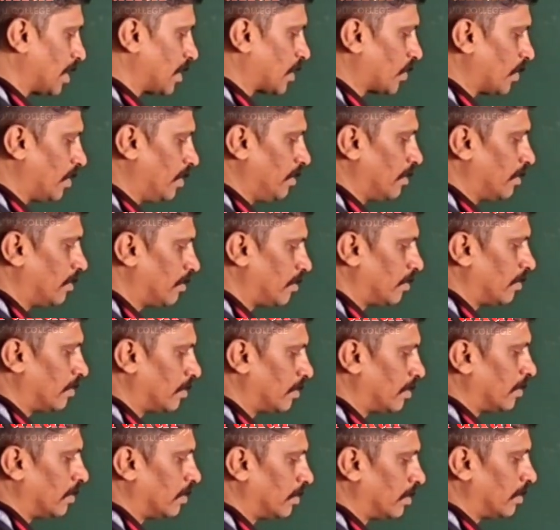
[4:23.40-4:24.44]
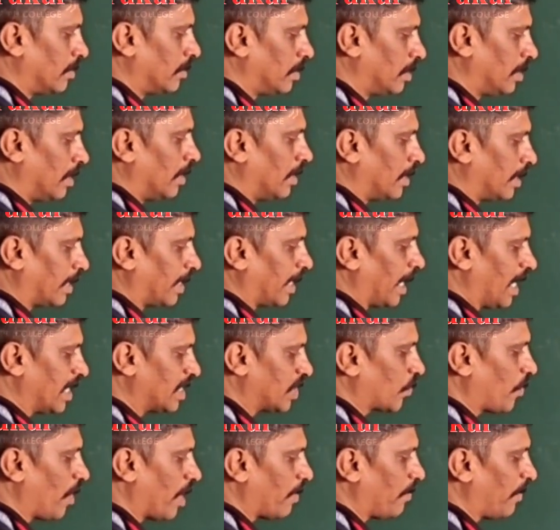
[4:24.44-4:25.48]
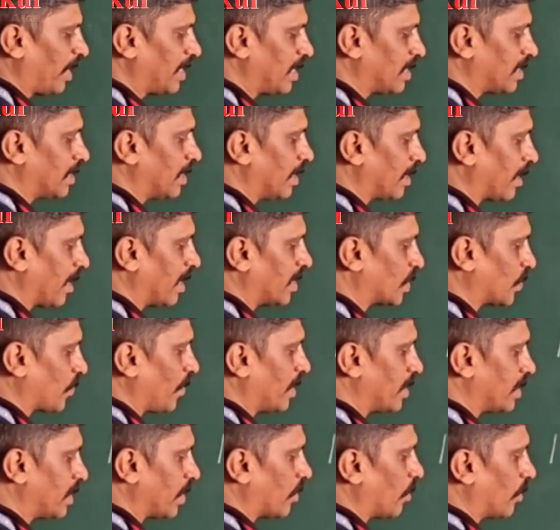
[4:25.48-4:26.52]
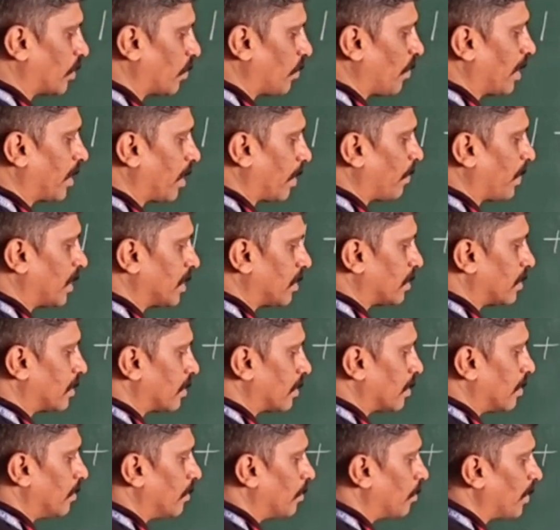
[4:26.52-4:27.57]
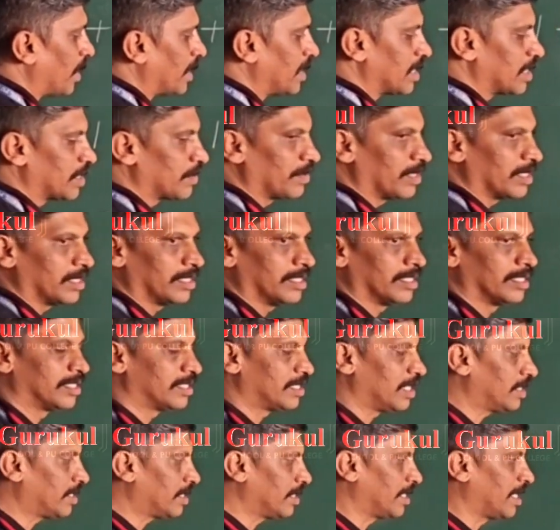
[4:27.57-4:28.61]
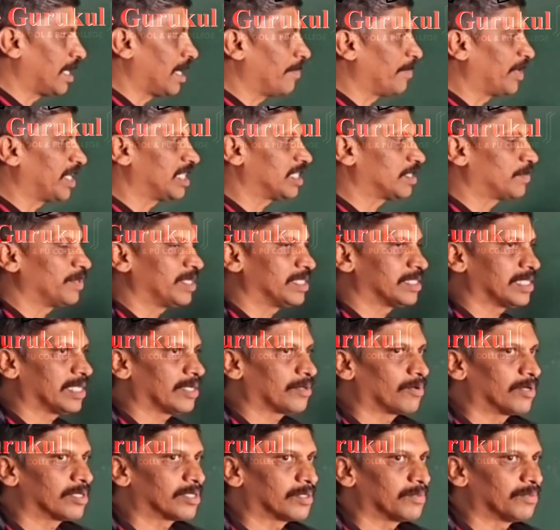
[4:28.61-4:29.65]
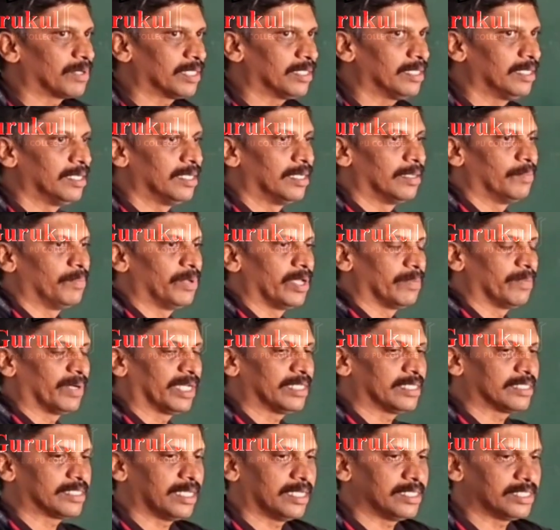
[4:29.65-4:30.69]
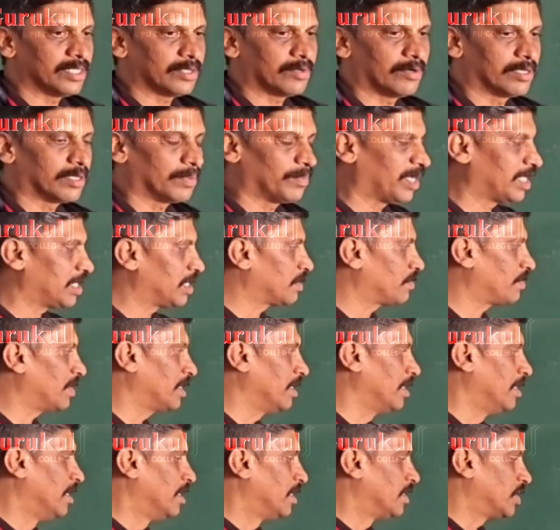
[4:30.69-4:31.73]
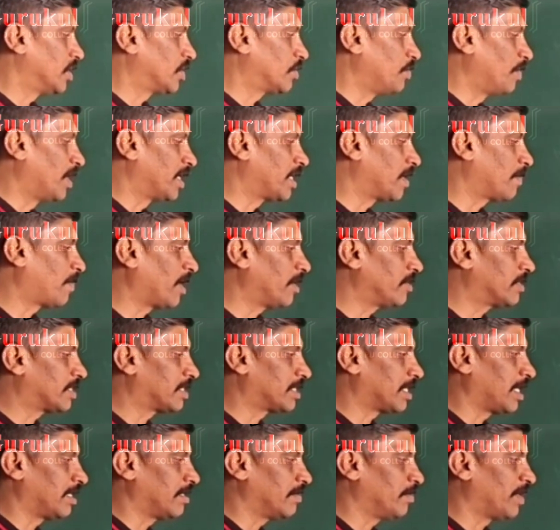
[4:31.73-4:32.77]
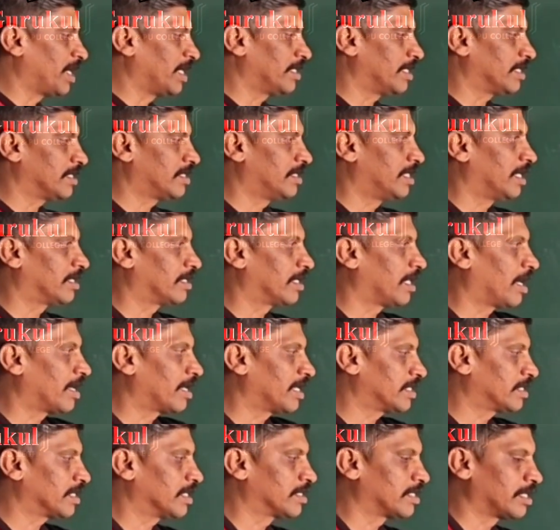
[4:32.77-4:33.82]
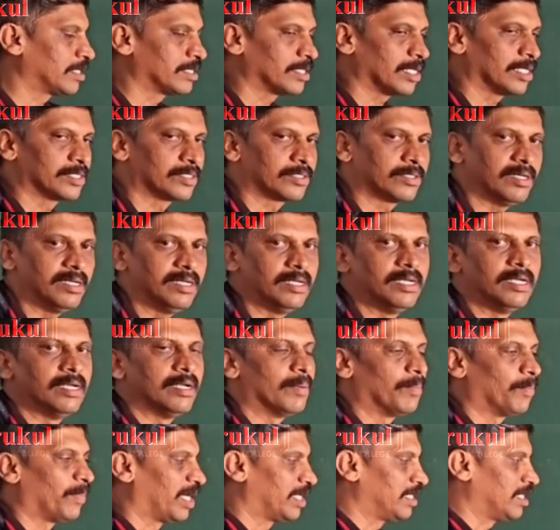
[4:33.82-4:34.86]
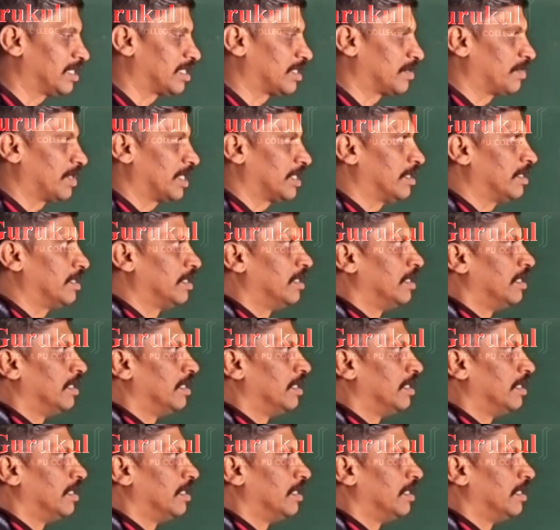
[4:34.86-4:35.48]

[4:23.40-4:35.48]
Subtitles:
also, tan square minus secant square is equal to what happens? Minus 1. Is it? A minus b is equal to 1. B minus a is equal to minus 1. Just multiply the sign minus, then the RHS is also minus 1.